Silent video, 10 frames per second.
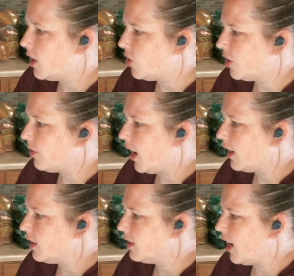Adjust
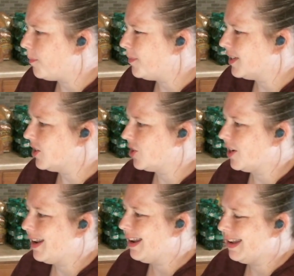rack to top
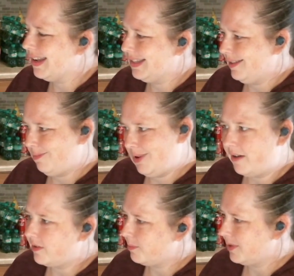position. It's in
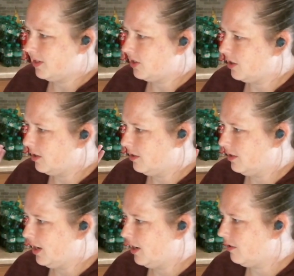whatever
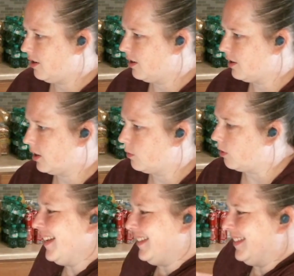position it'll cook or it
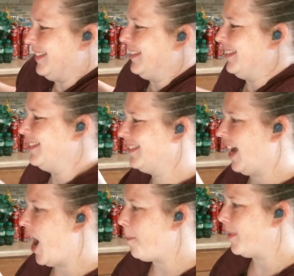won't. It's
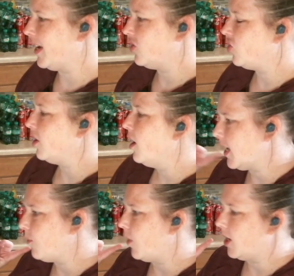top-ish.
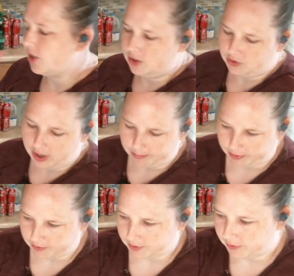See, wash and dry
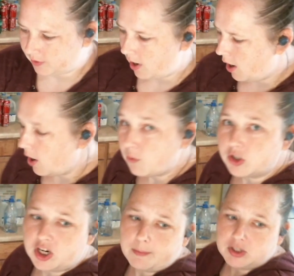produce,
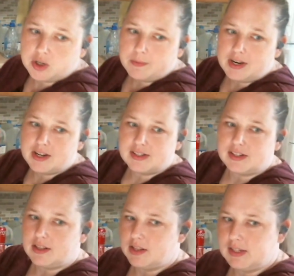which I'm assuming
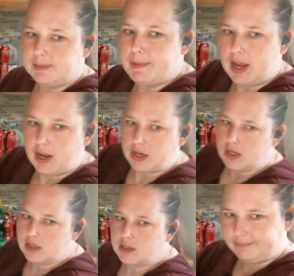is in this
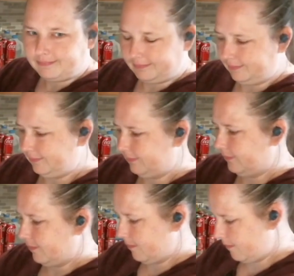bag.
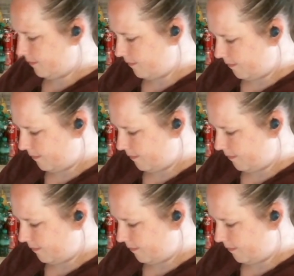Yeah,